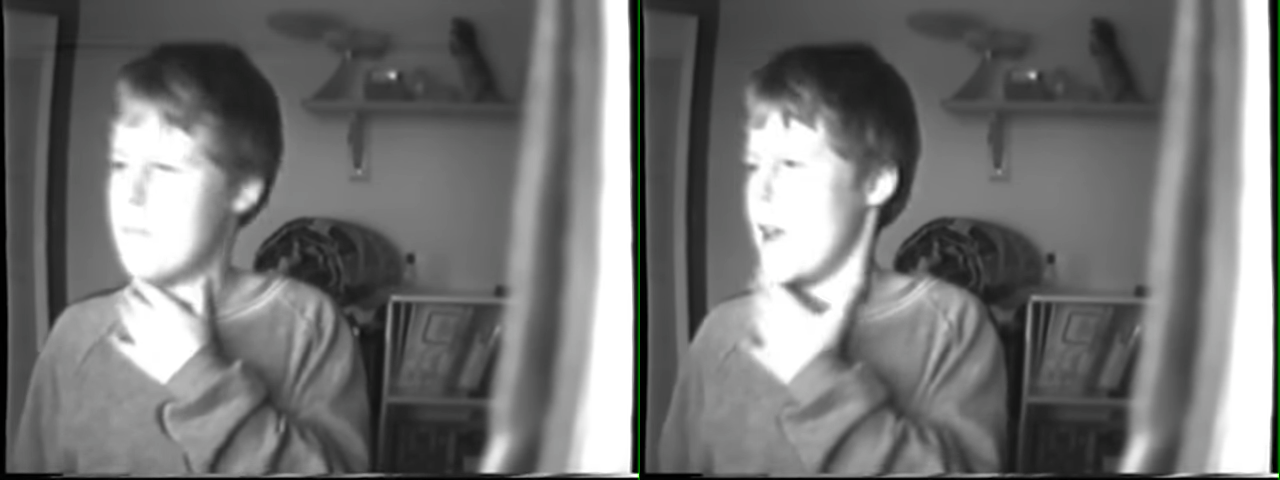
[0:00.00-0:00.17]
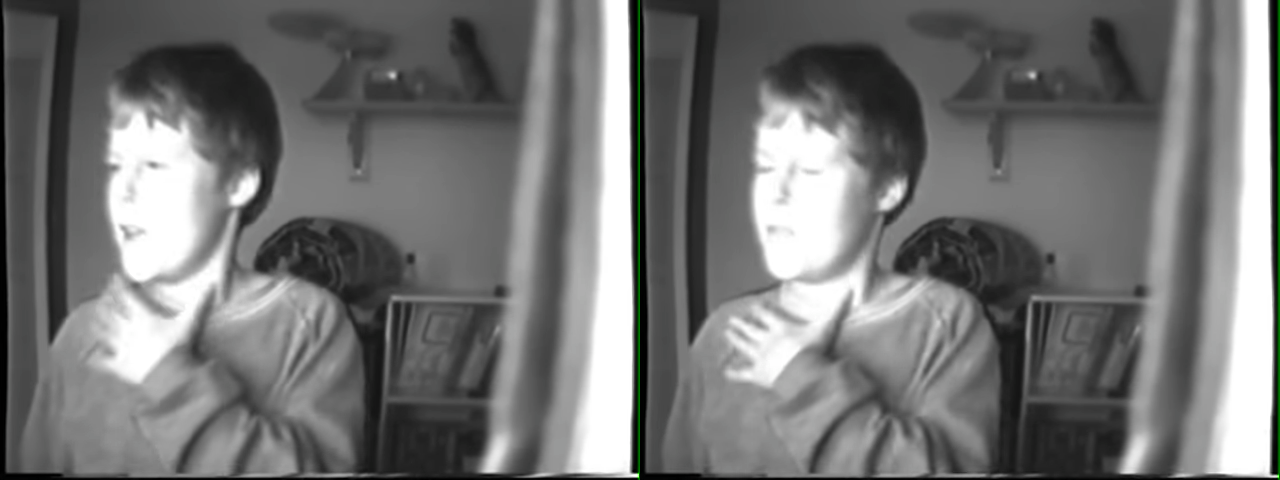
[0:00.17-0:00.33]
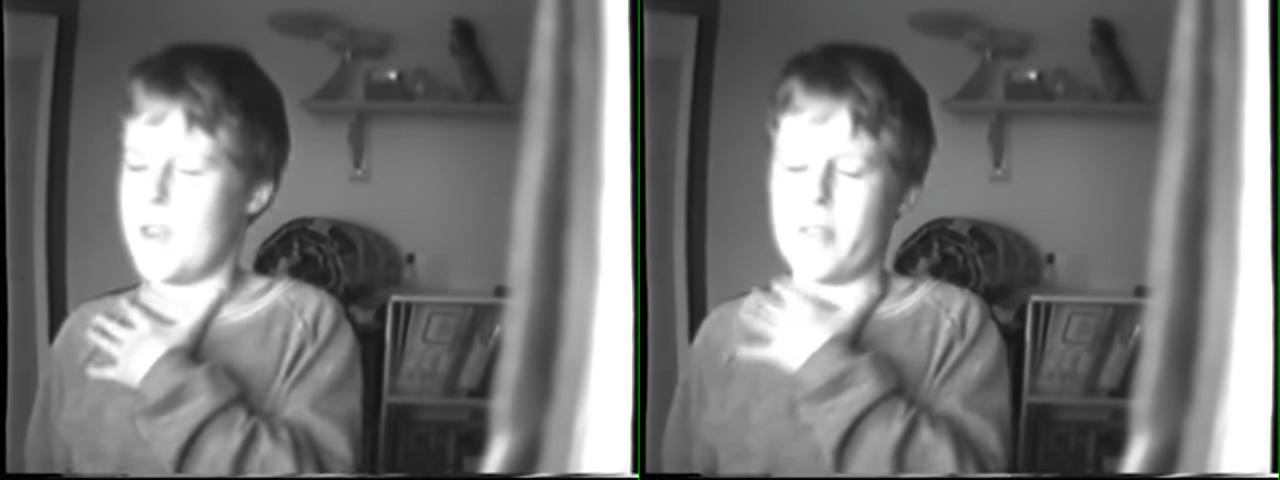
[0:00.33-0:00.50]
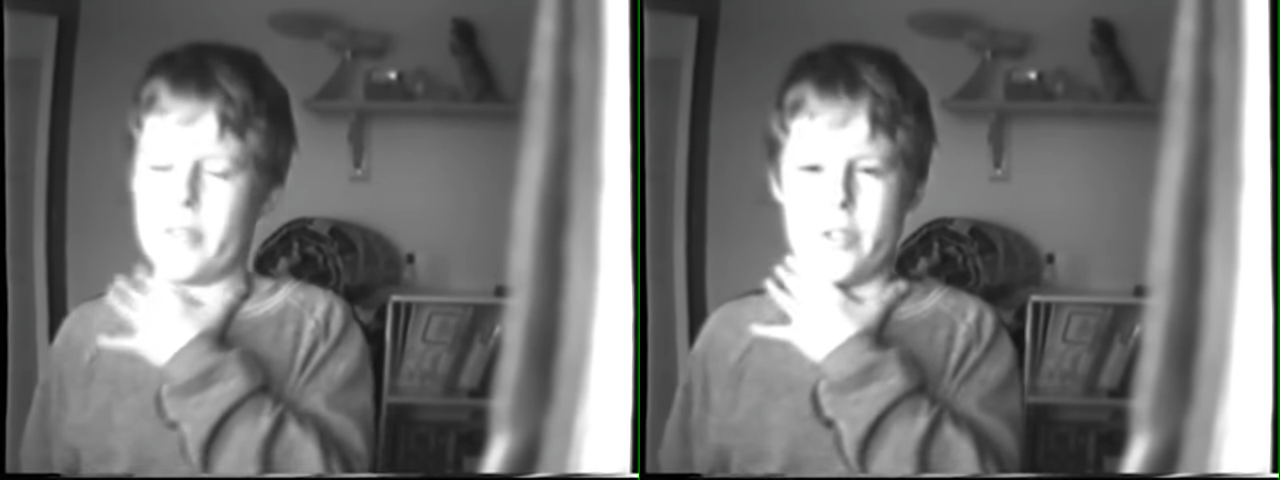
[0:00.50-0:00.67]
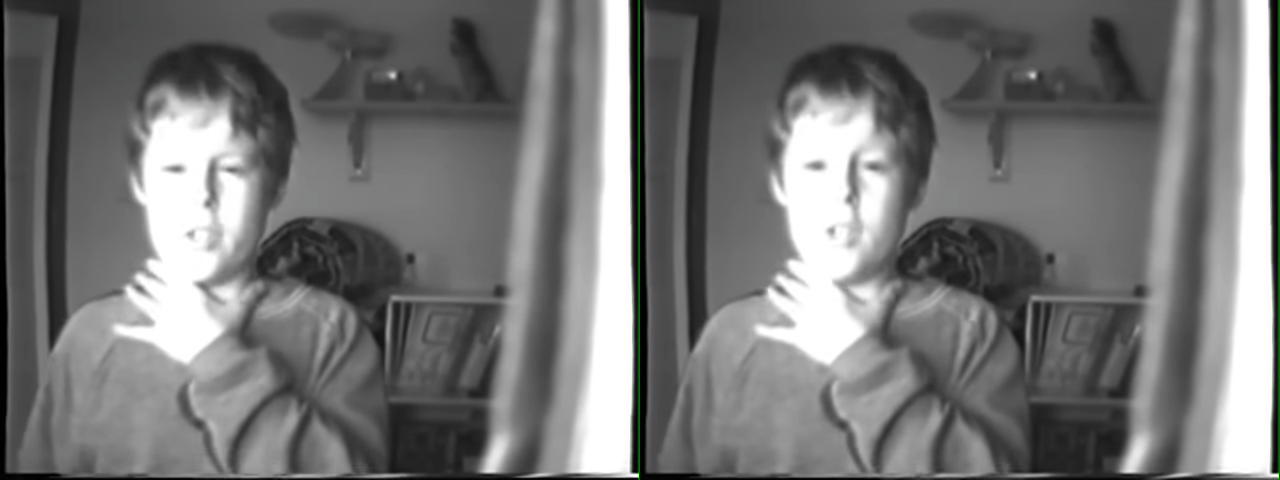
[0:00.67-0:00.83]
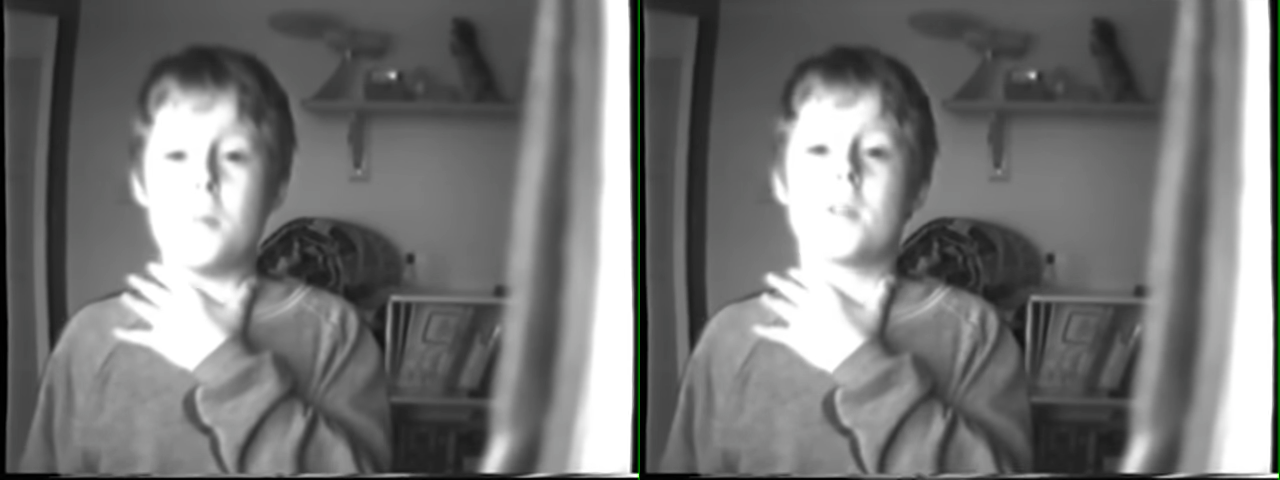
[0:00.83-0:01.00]
I made
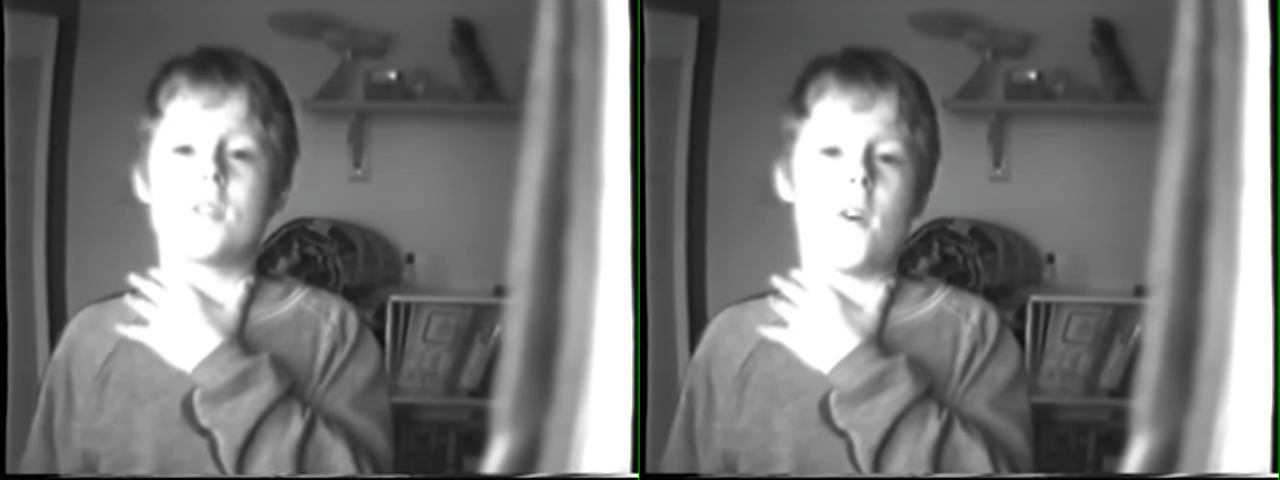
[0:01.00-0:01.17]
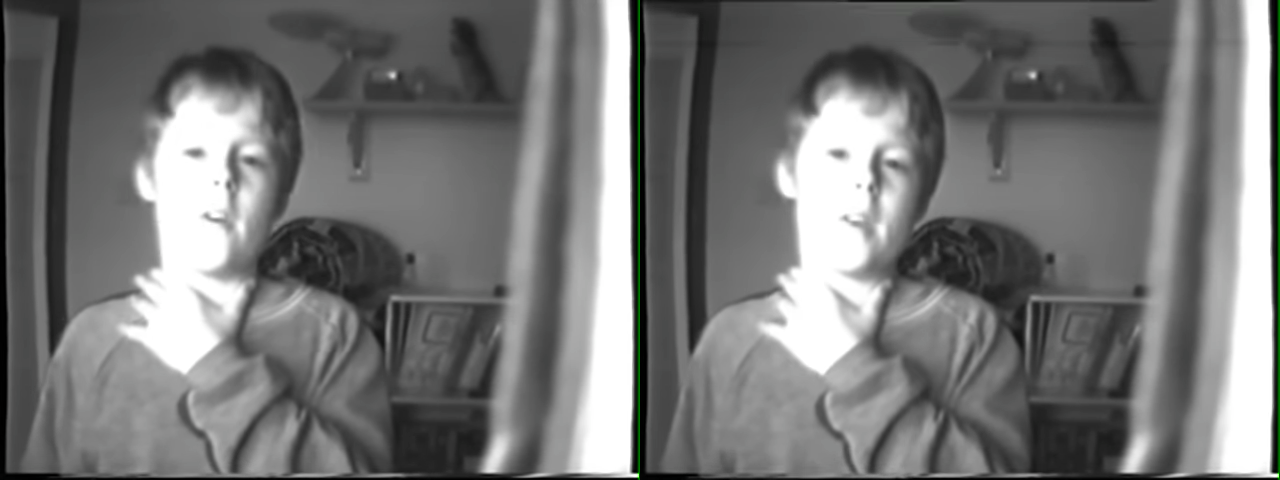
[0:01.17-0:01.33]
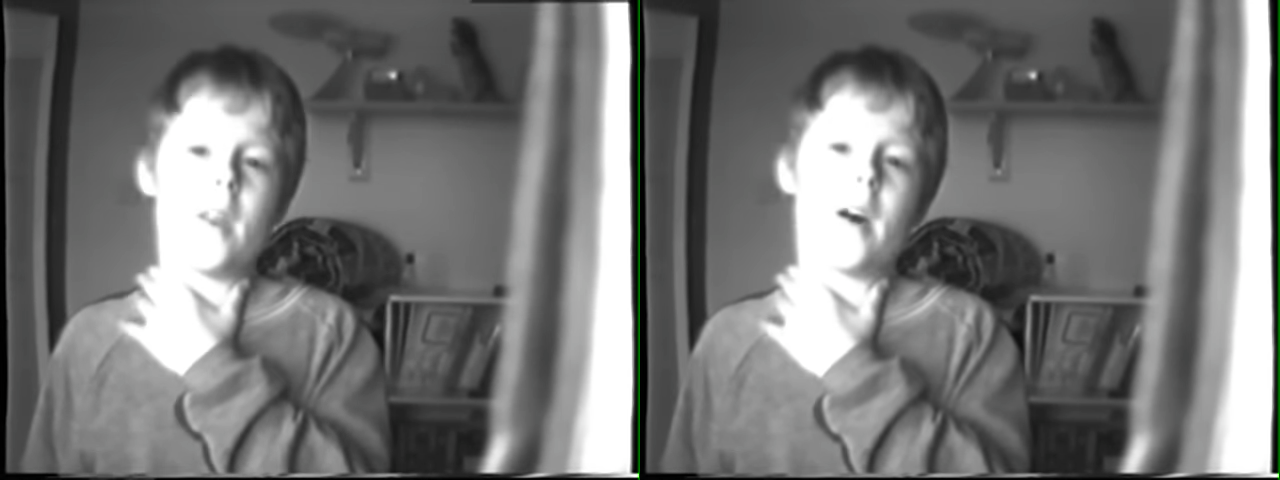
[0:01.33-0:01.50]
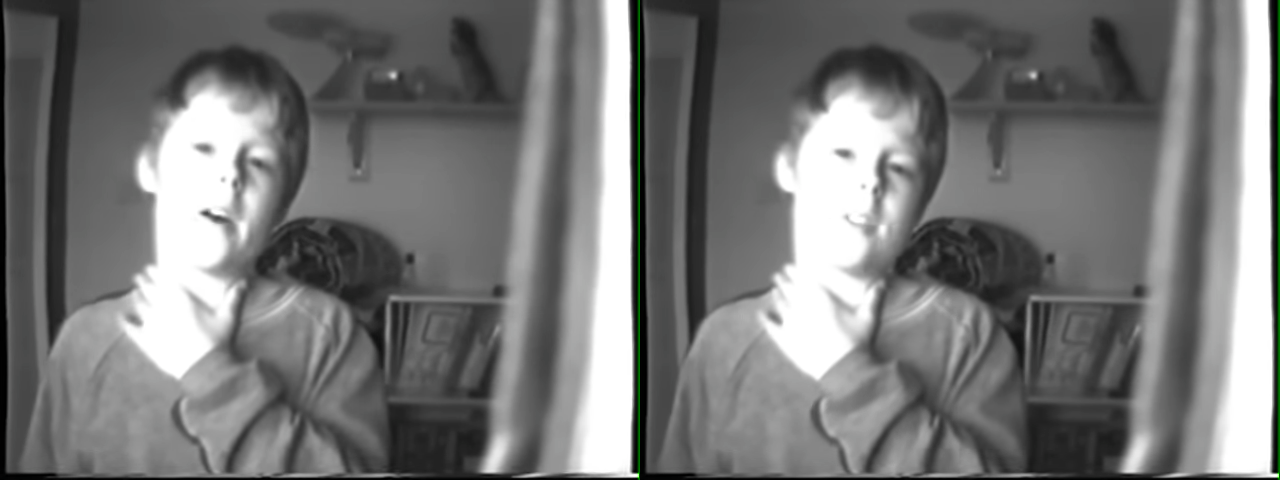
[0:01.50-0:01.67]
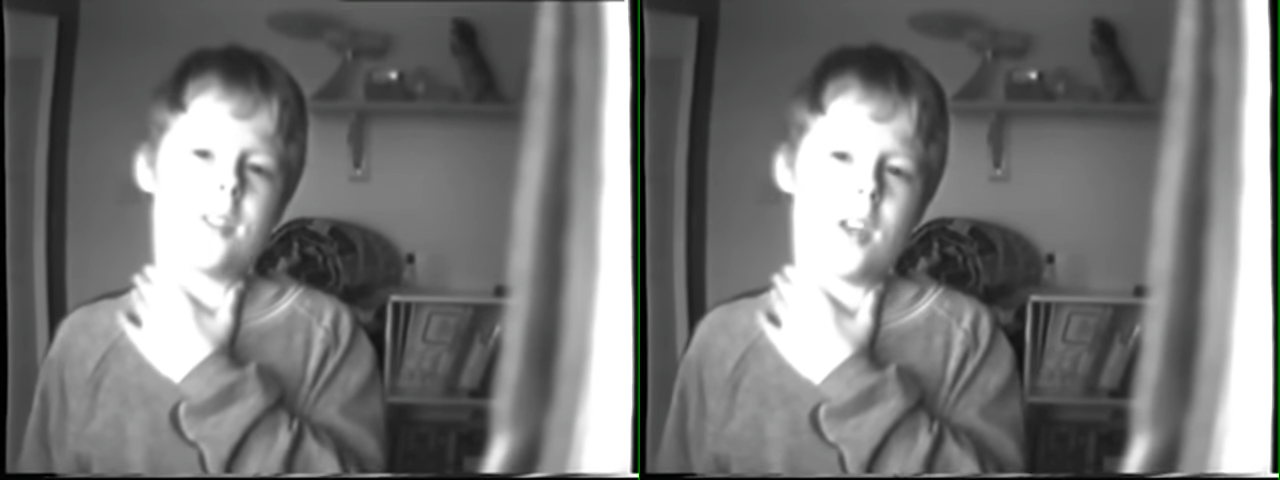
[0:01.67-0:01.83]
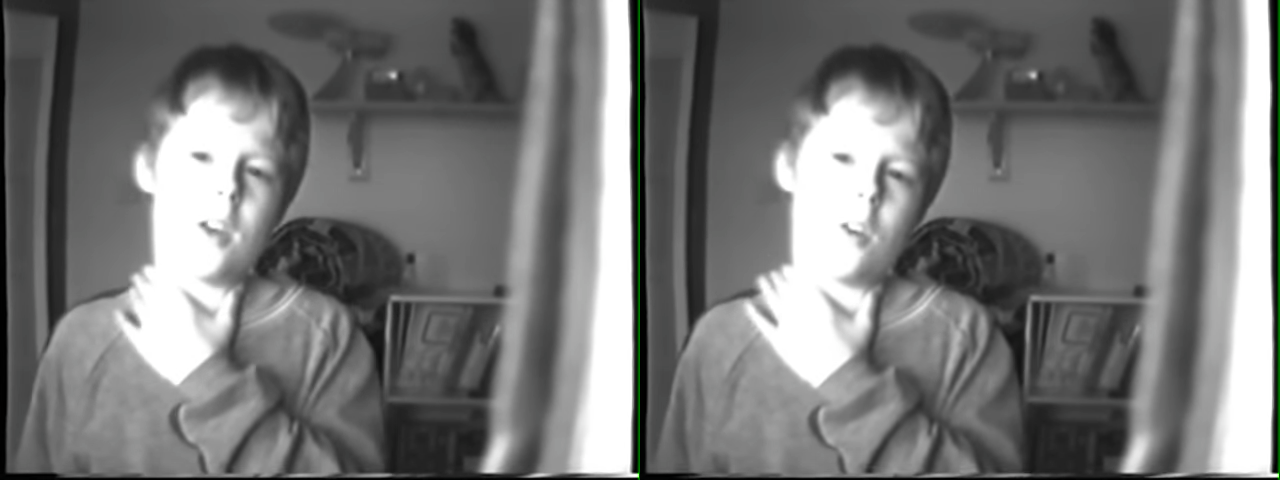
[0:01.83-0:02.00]
the onion soup and it's very
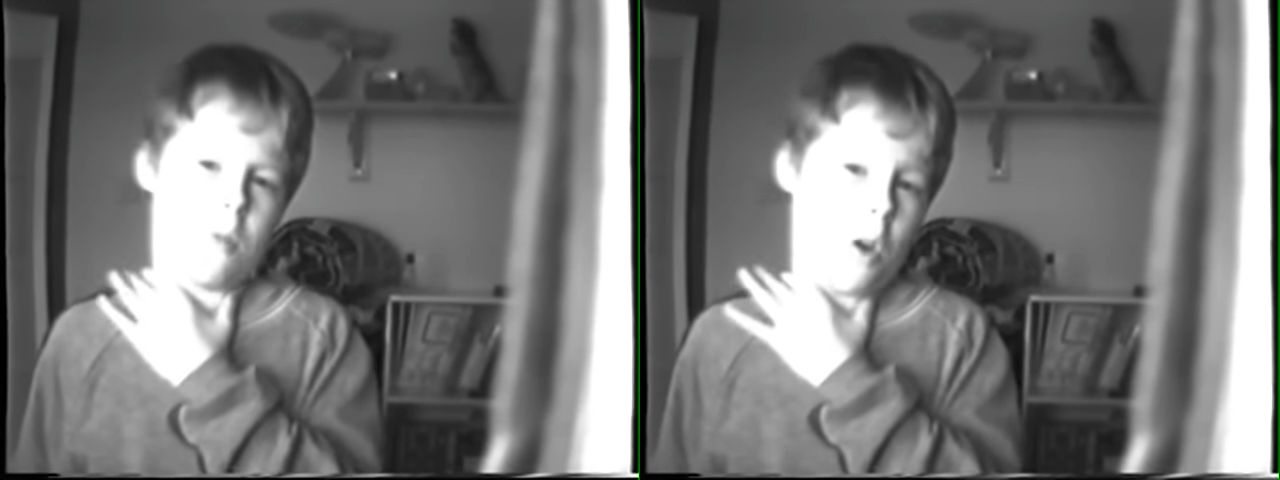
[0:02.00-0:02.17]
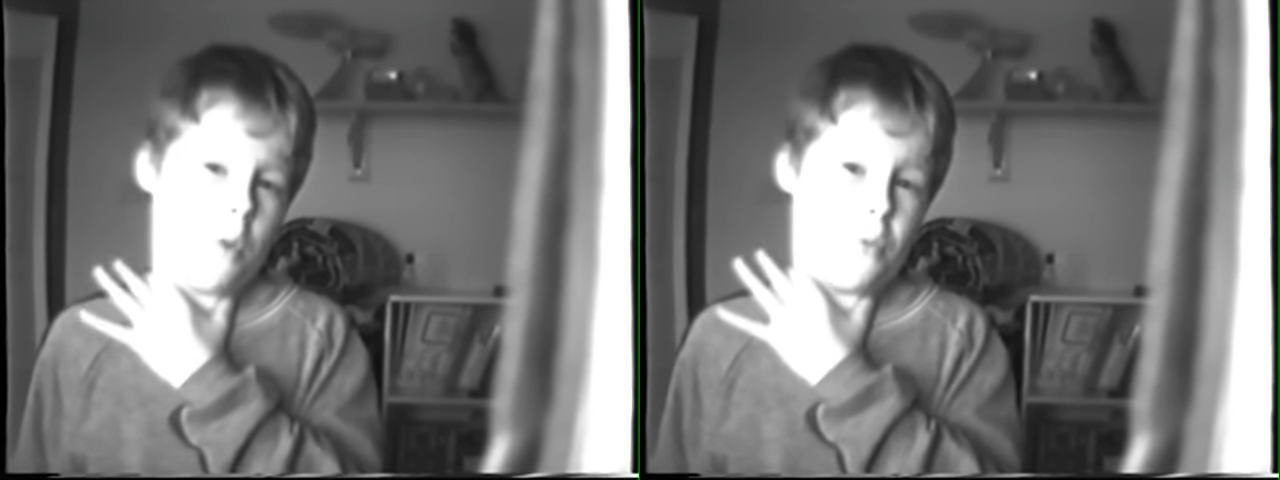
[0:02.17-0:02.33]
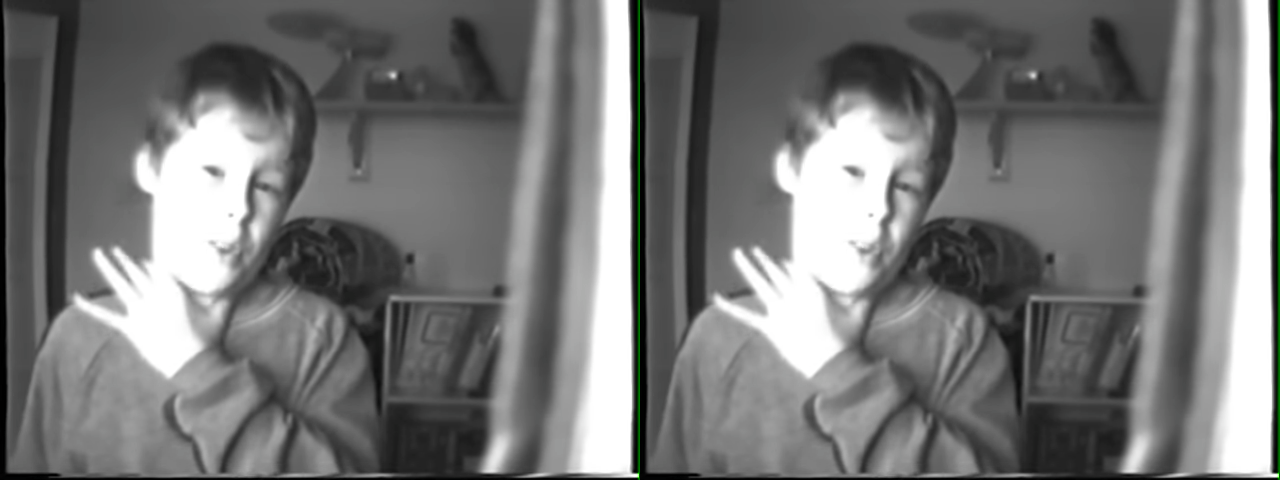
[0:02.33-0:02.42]
nice, so